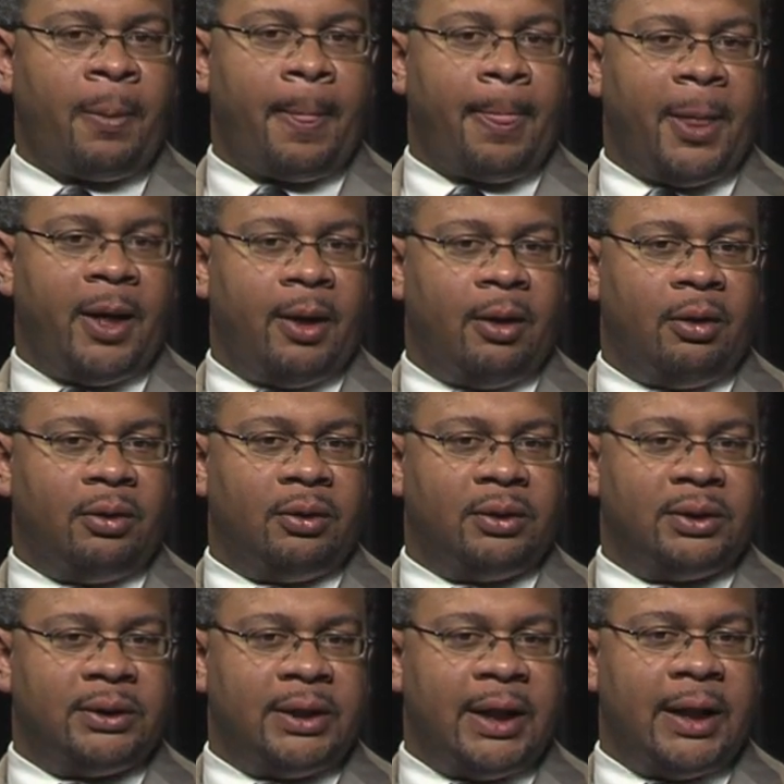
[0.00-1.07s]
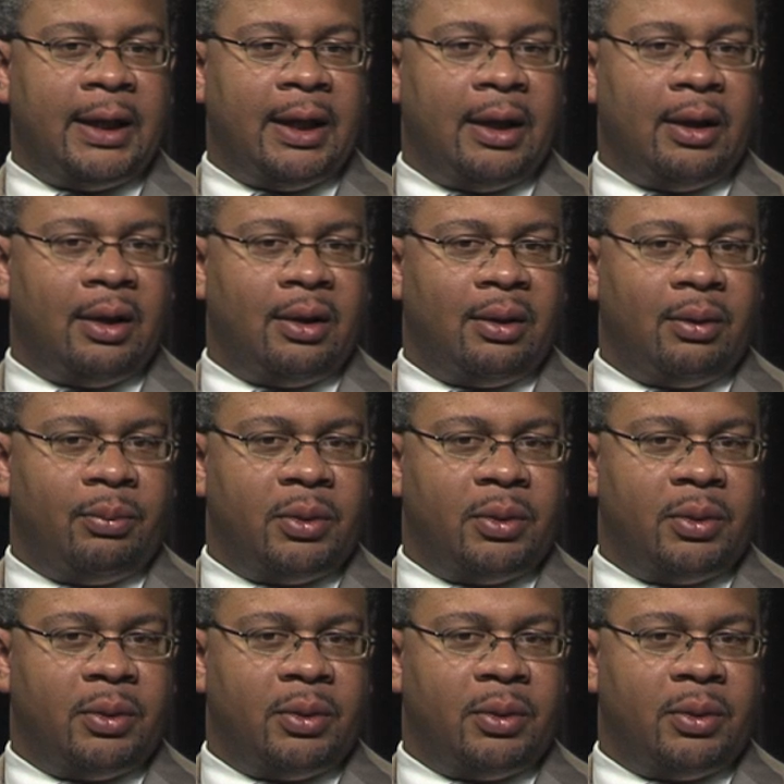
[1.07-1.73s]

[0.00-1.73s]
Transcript: Now, saying that,